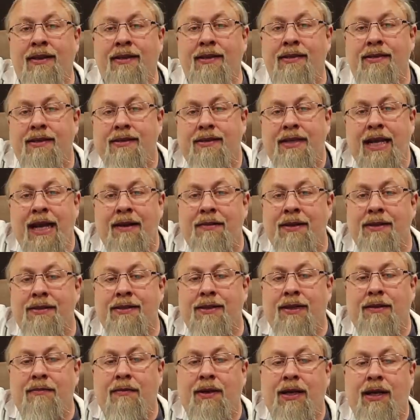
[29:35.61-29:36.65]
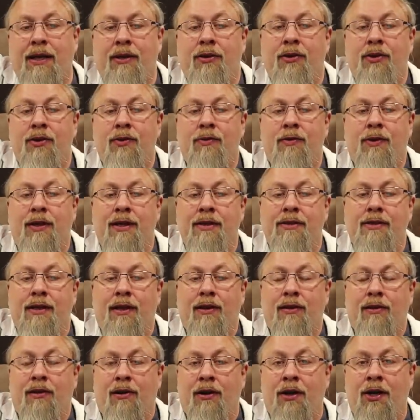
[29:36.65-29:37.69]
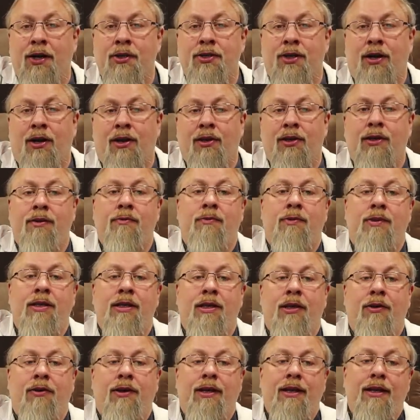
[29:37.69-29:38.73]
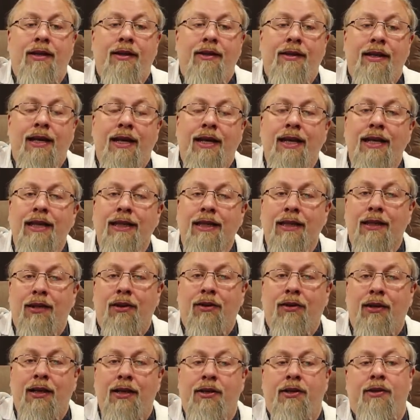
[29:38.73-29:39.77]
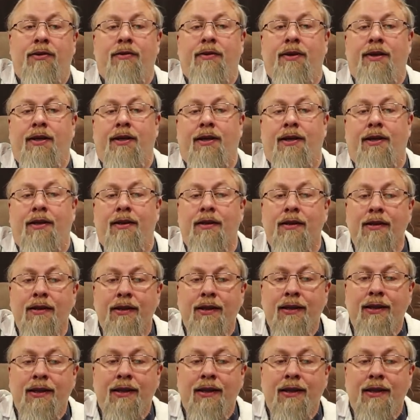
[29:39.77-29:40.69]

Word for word: This is aimed at somebody who wants a large all-in-one unit that can literally do it all.